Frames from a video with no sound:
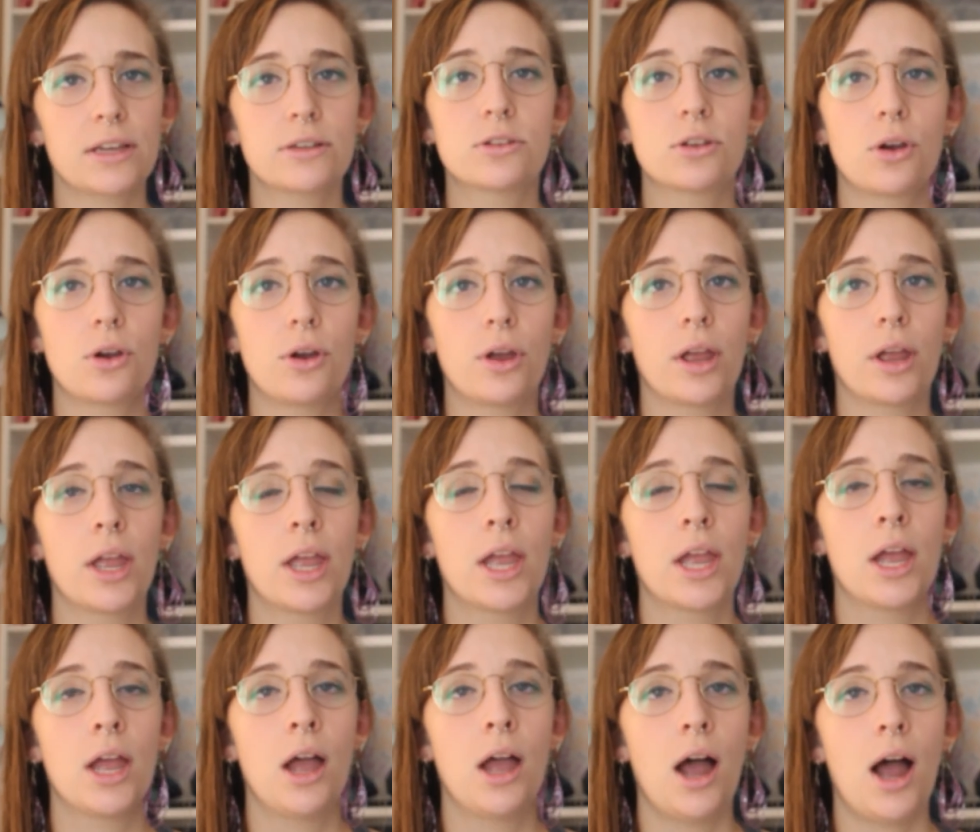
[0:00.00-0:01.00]
So
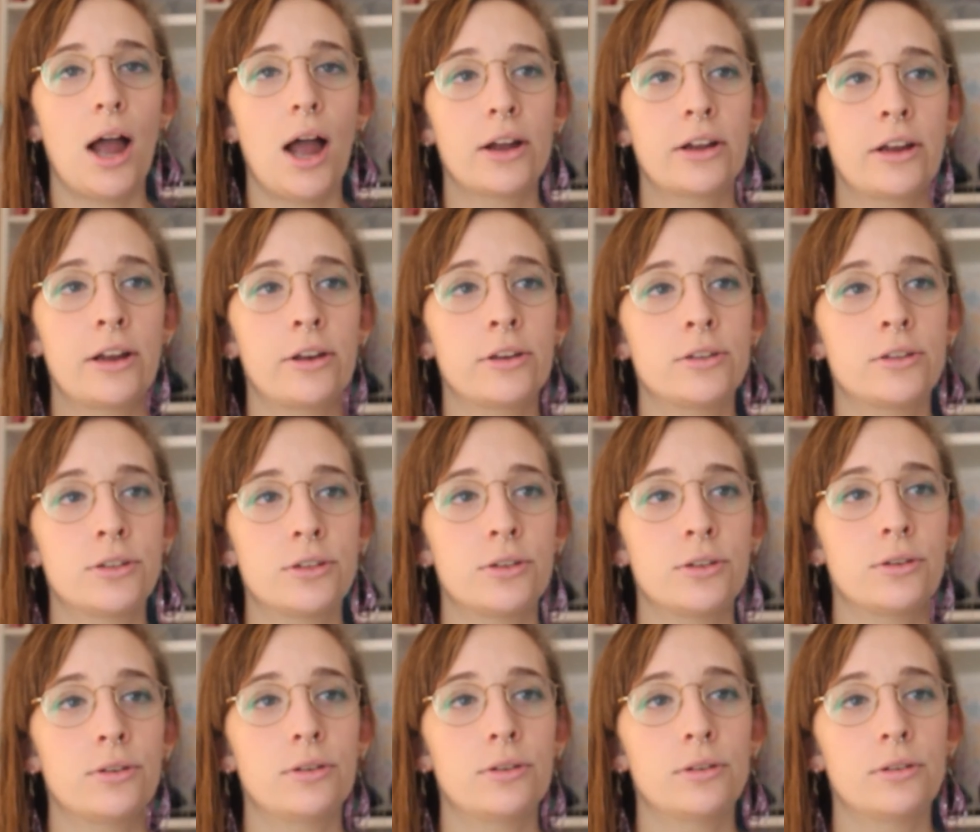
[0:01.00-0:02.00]
I'm going
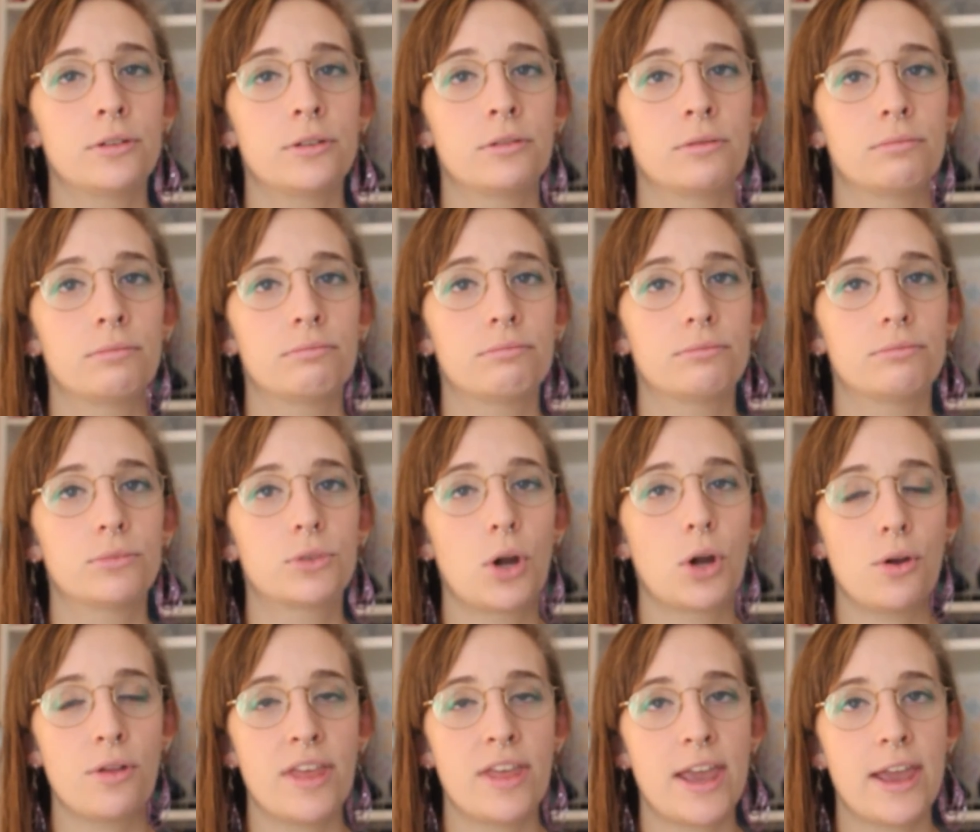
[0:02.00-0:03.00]
to
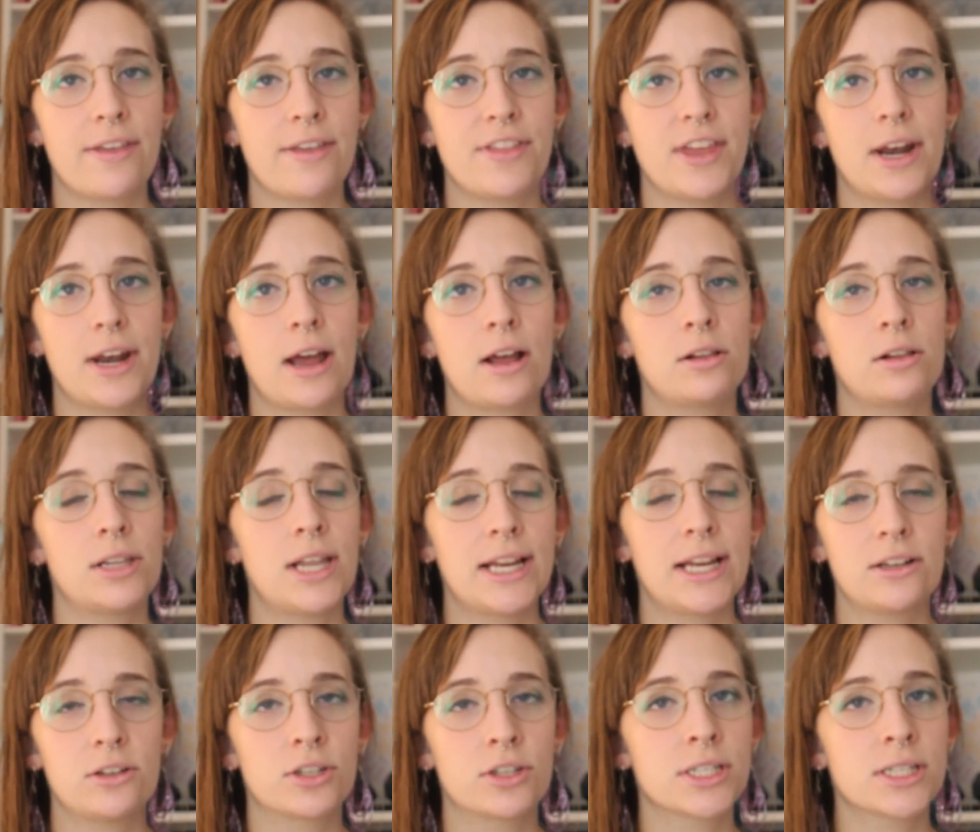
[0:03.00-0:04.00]
go there and then I'll
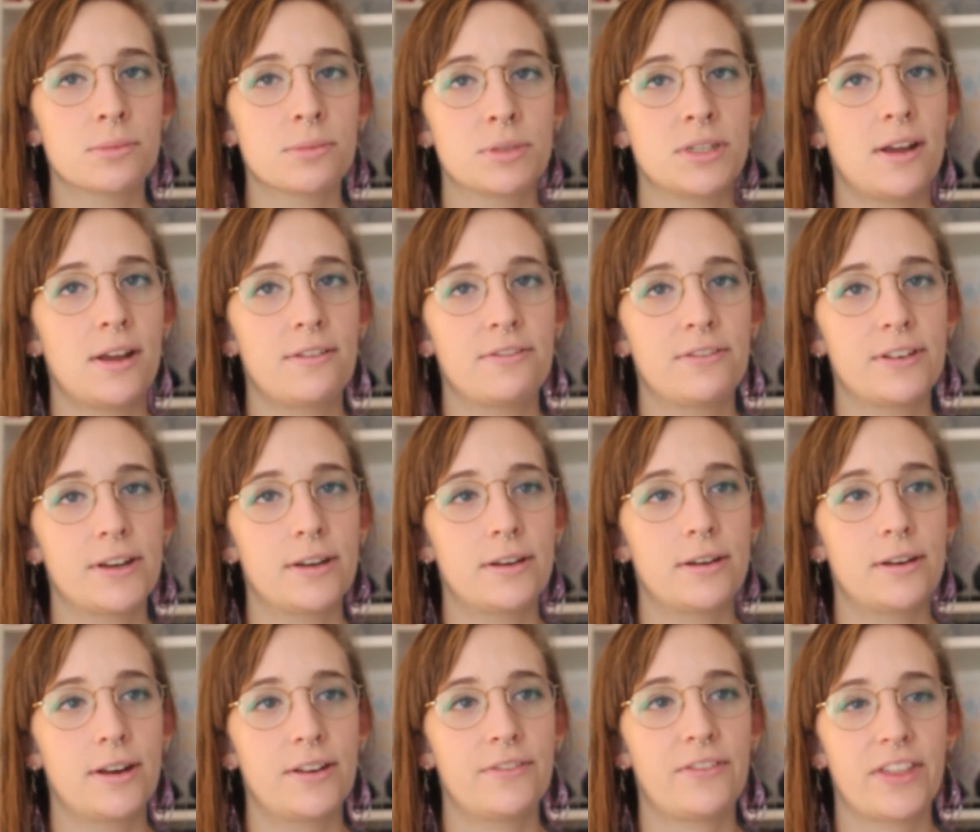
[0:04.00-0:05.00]
like look at some stuff, and
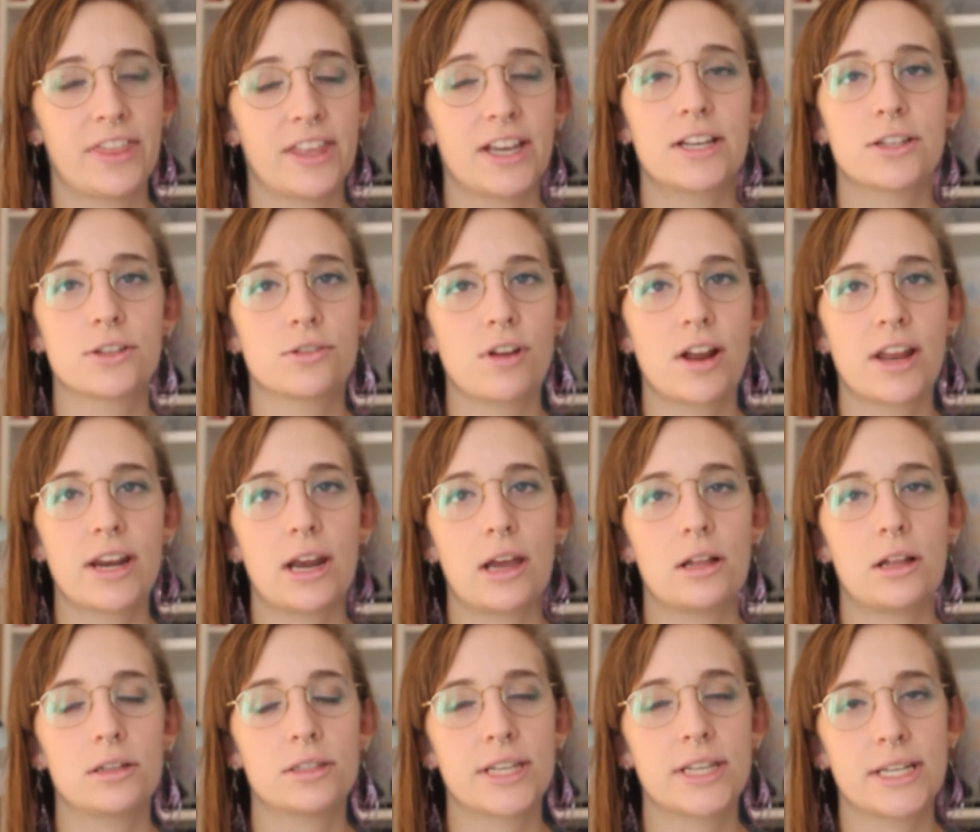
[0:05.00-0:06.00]
if I think it's right,
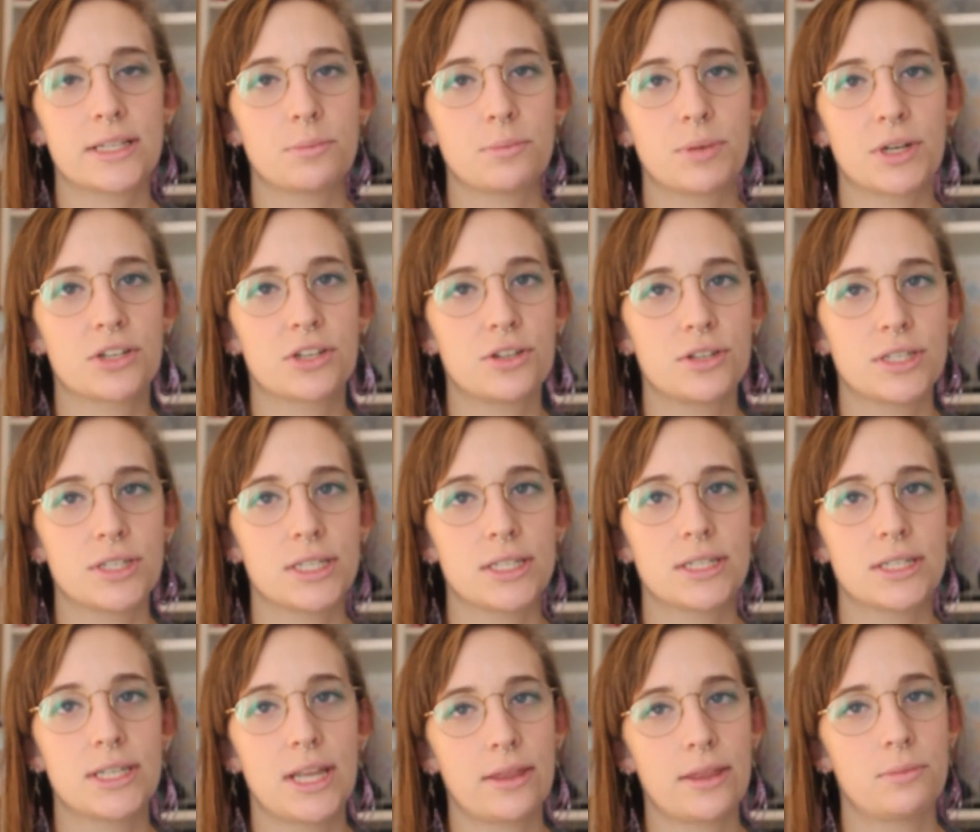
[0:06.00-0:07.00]
I'll take some pictures and
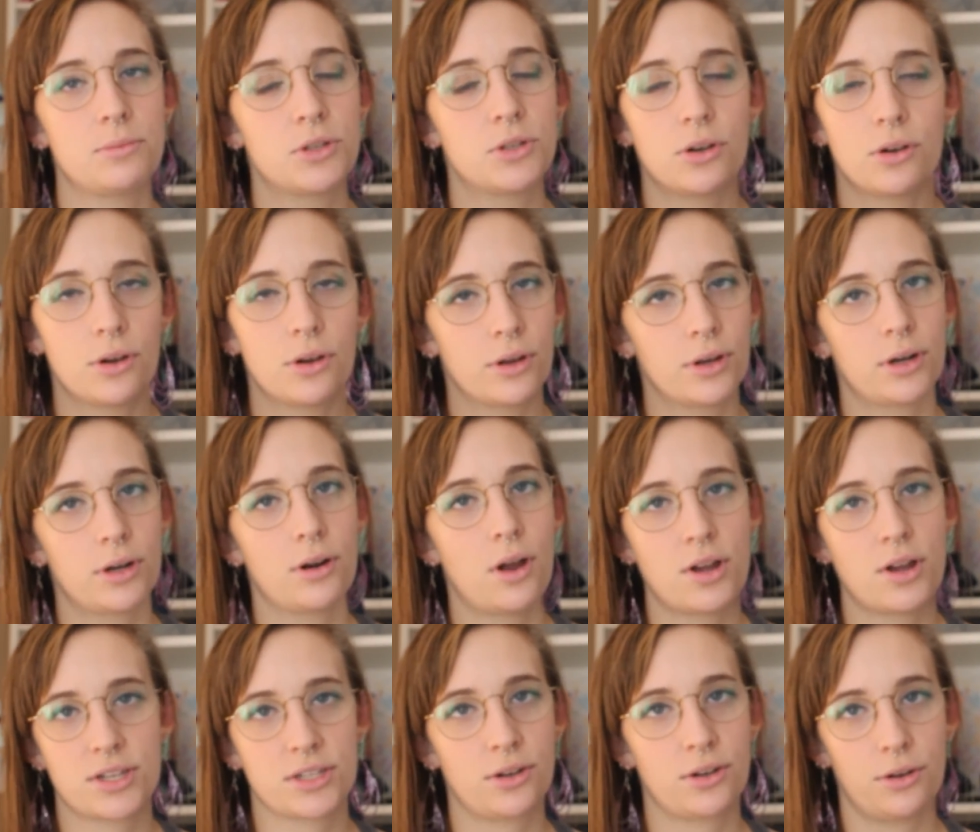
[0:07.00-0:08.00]
send them to her and
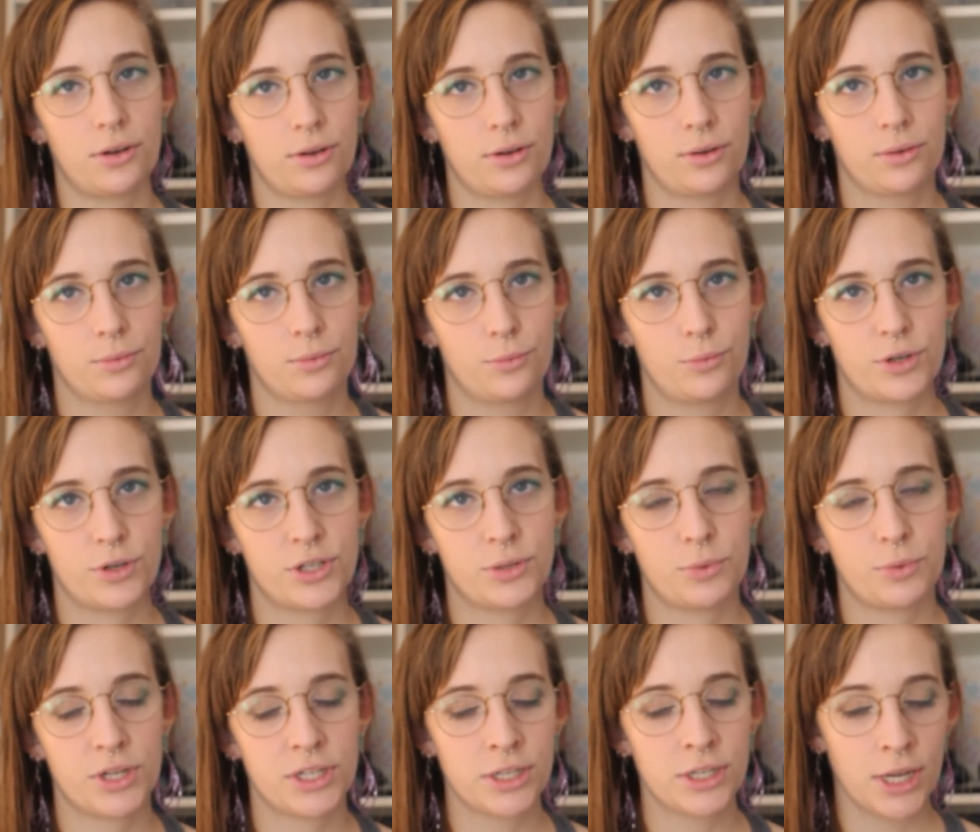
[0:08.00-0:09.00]
ask her what she
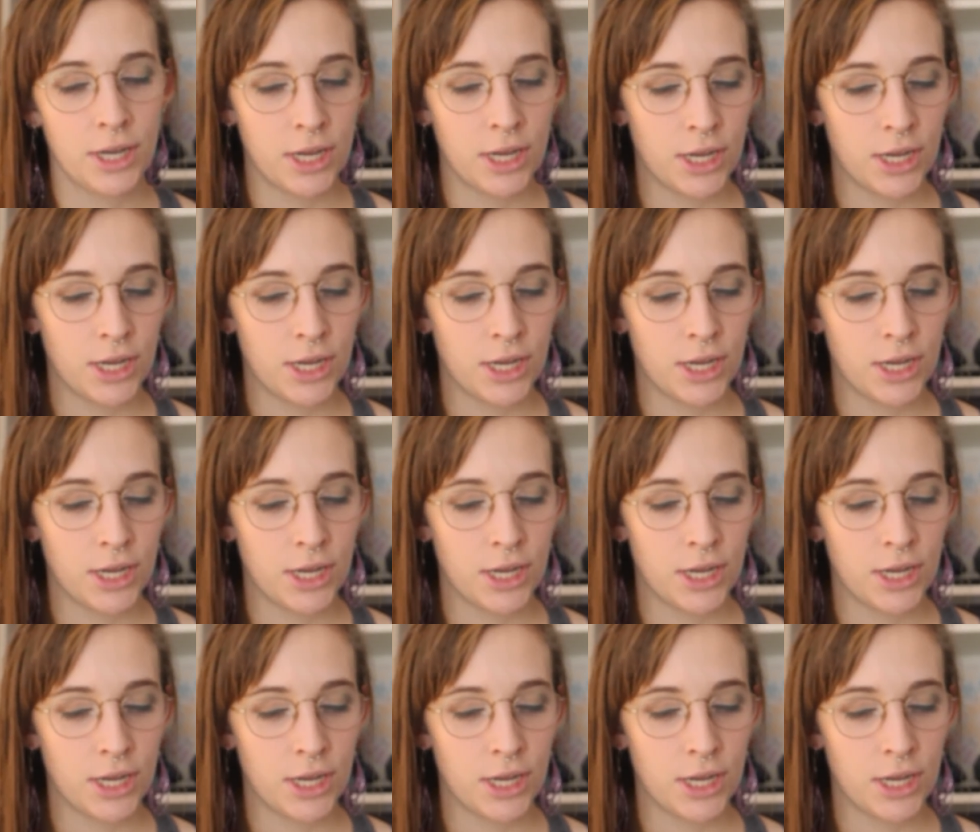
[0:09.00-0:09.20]
wants.